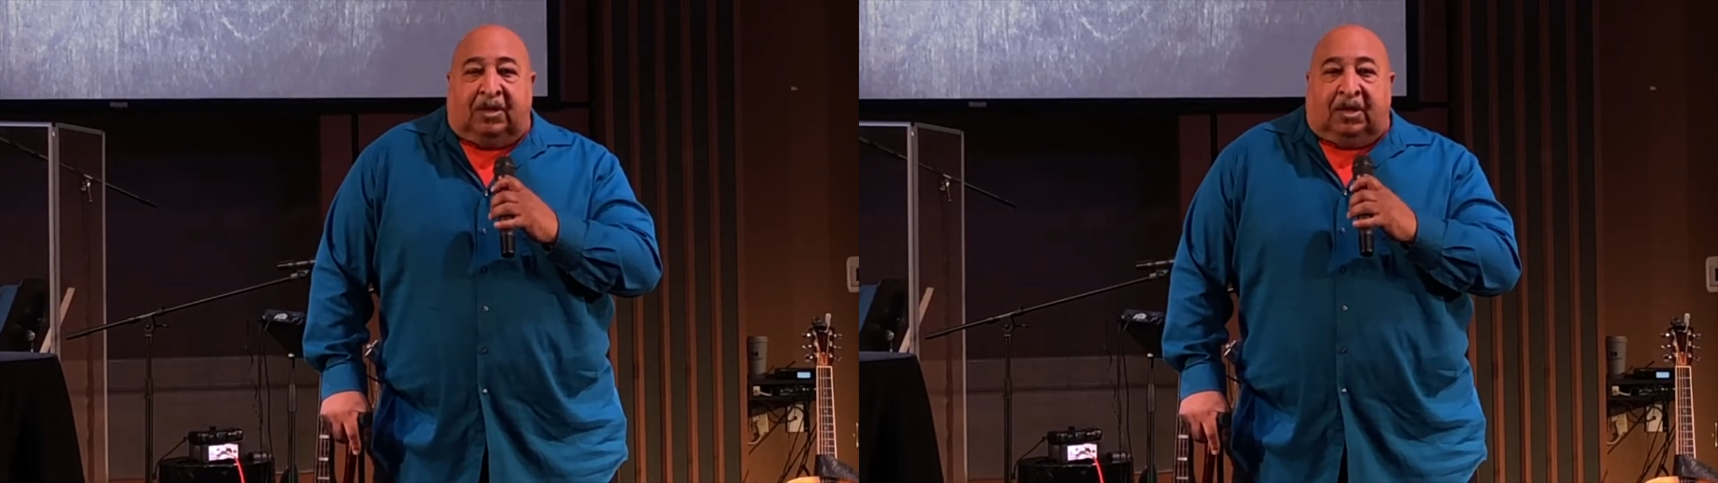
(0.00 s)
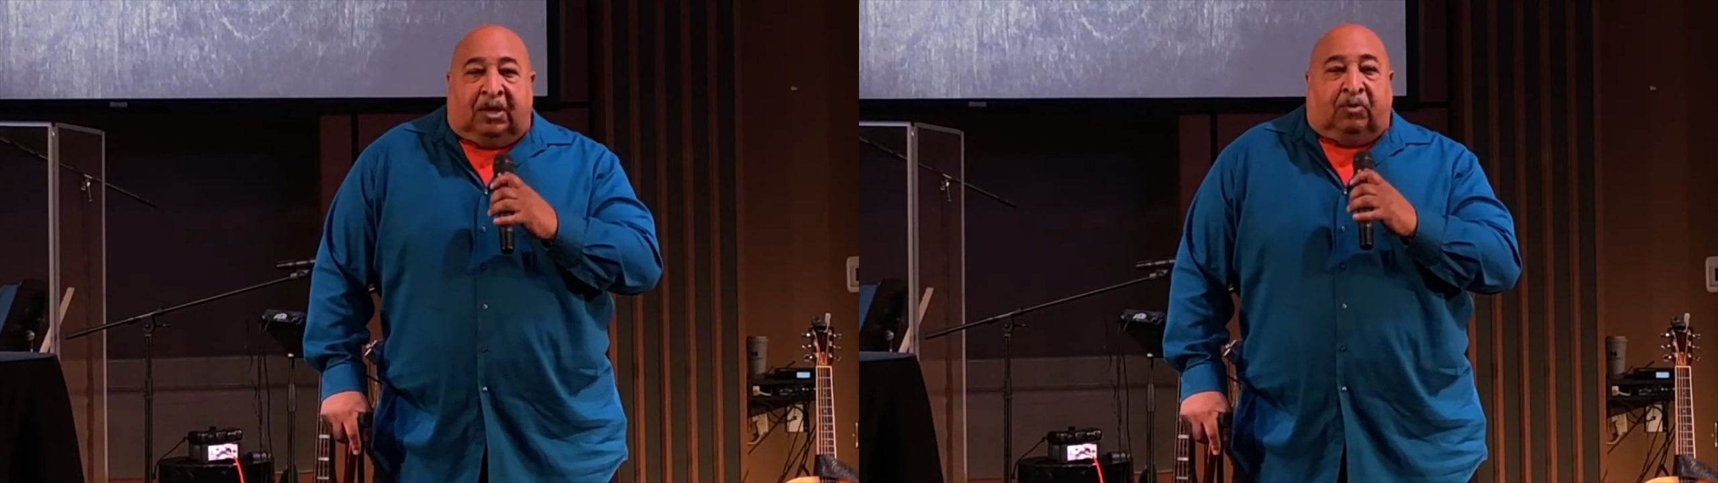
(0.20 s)

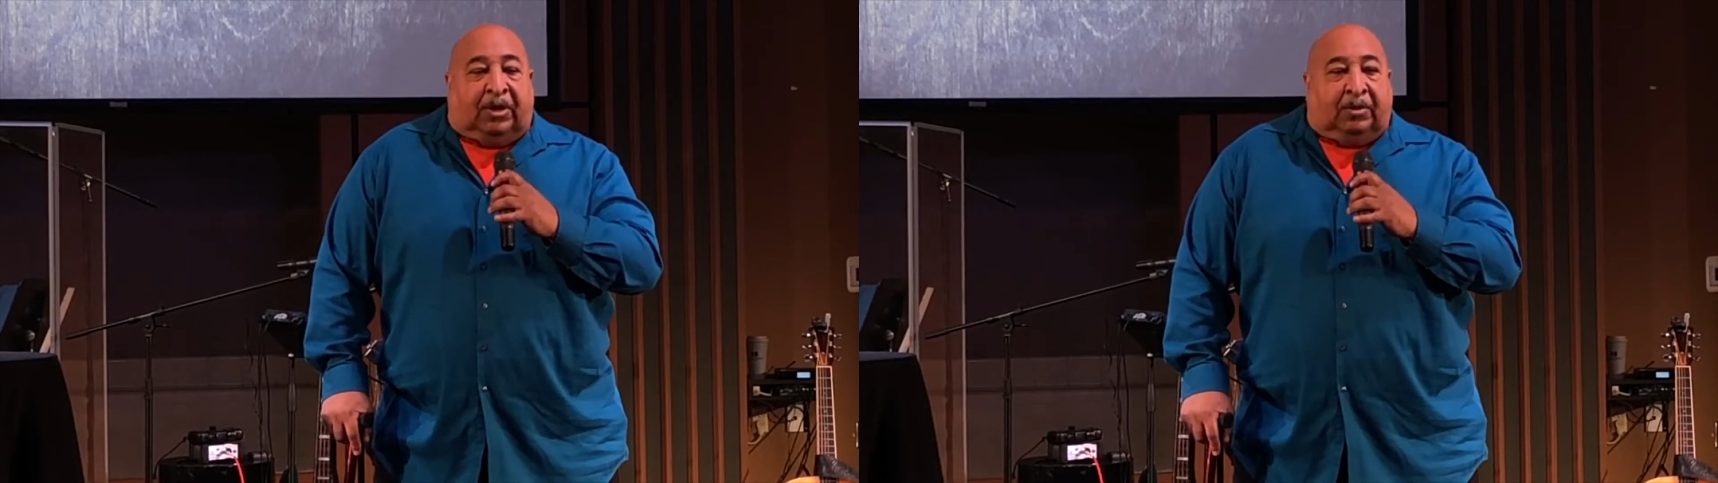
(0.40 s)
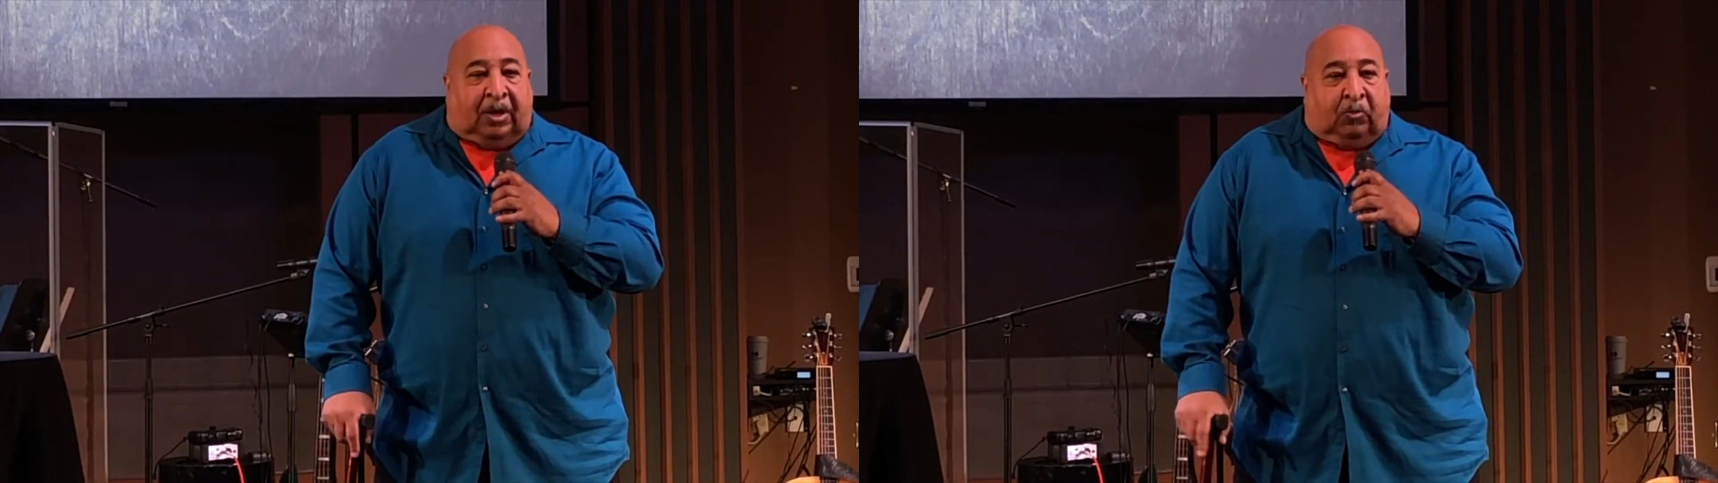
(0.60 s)

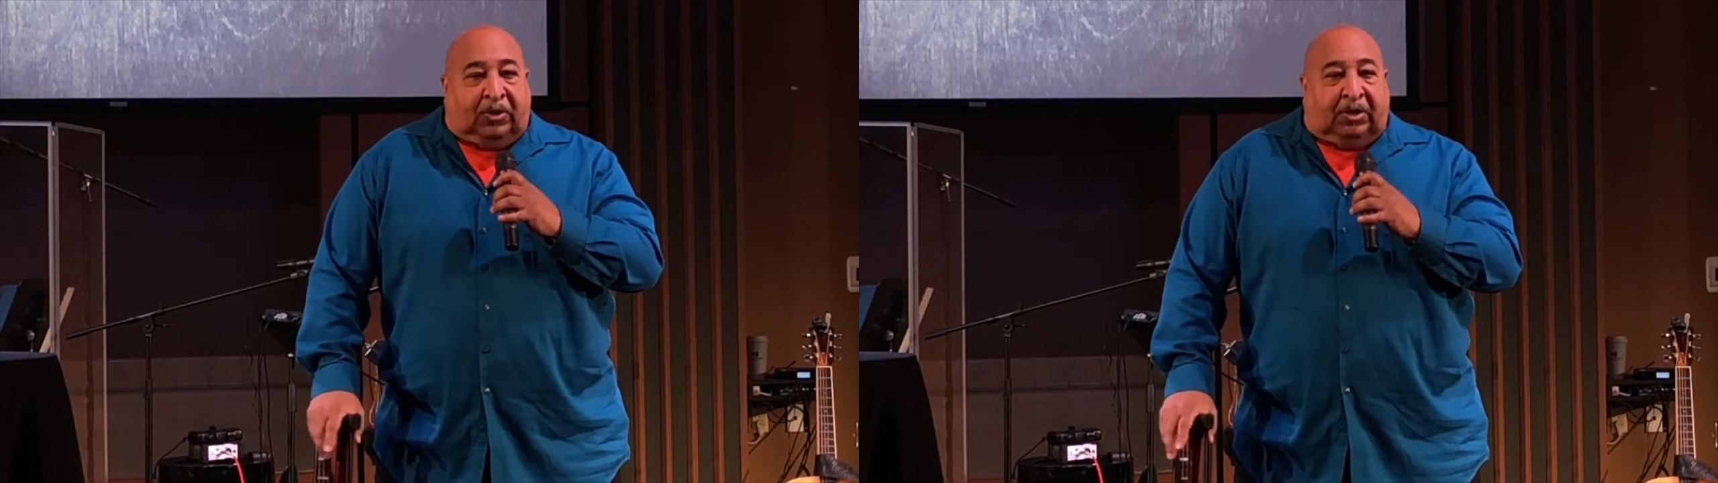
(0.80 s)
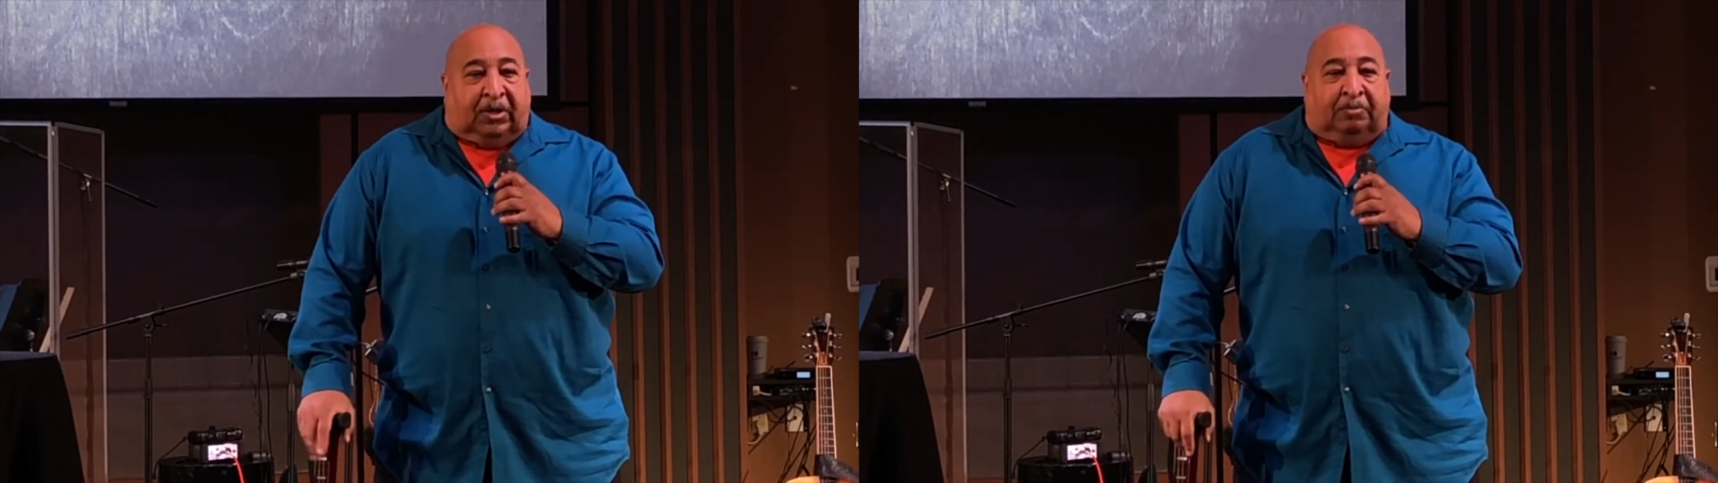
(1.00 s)
anyway, I
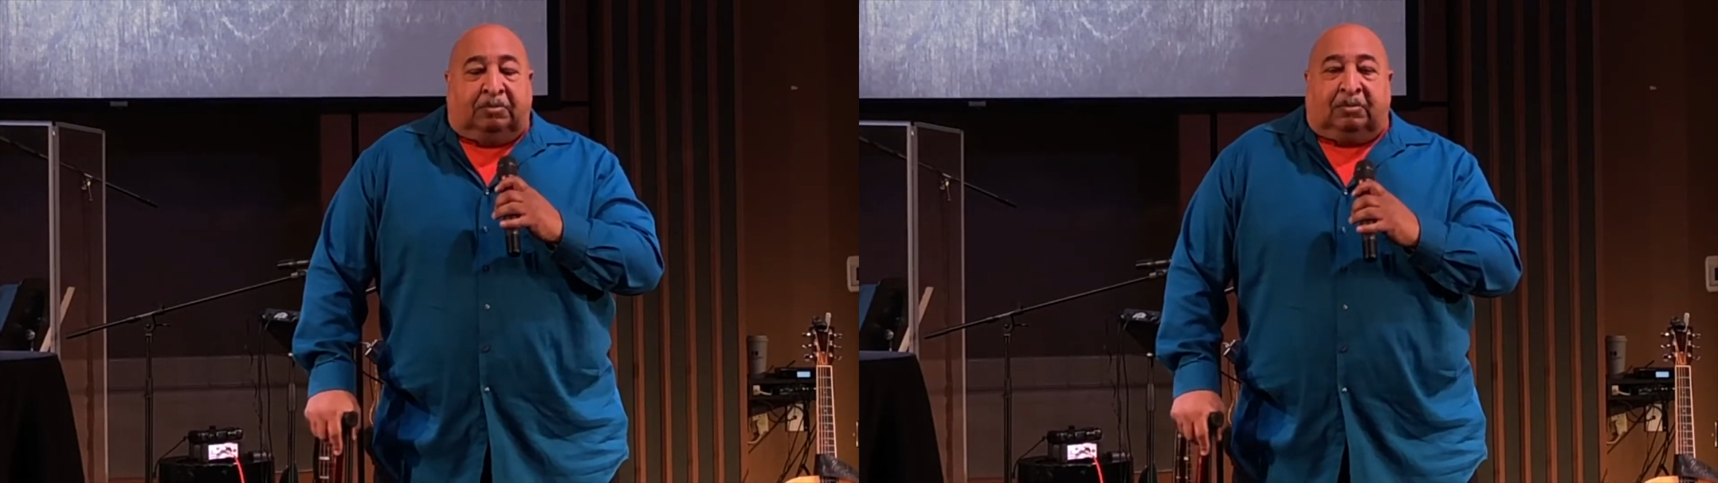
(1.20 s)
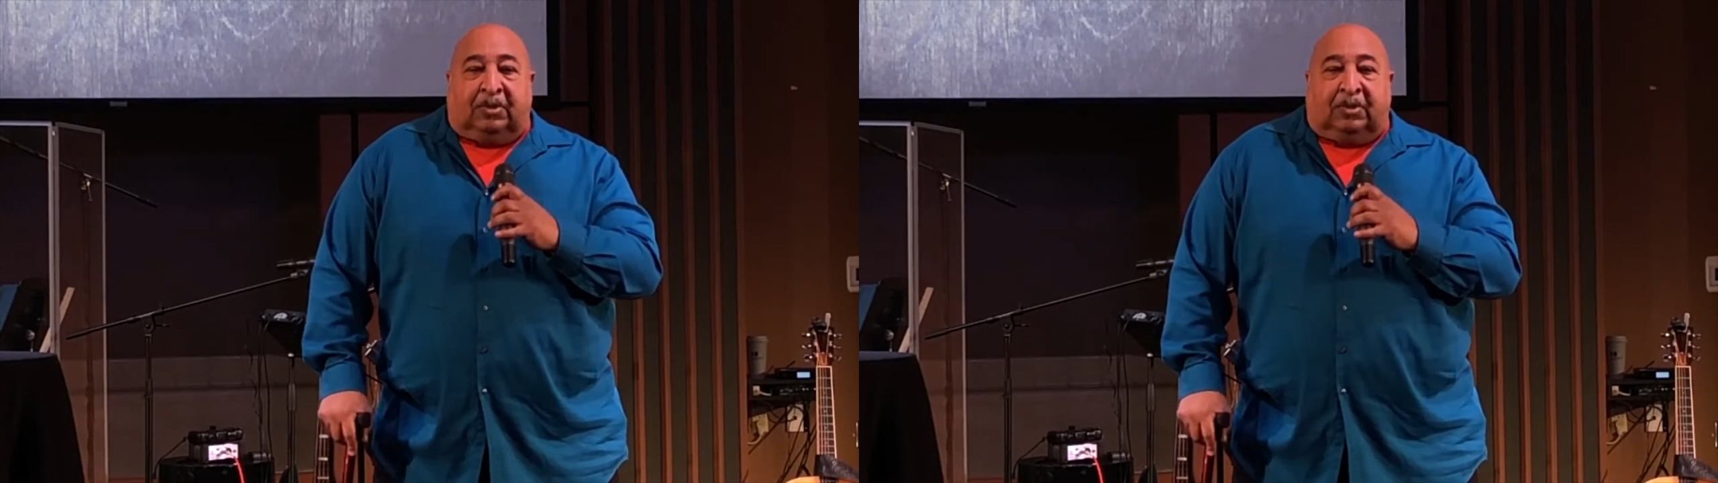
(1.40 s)
went in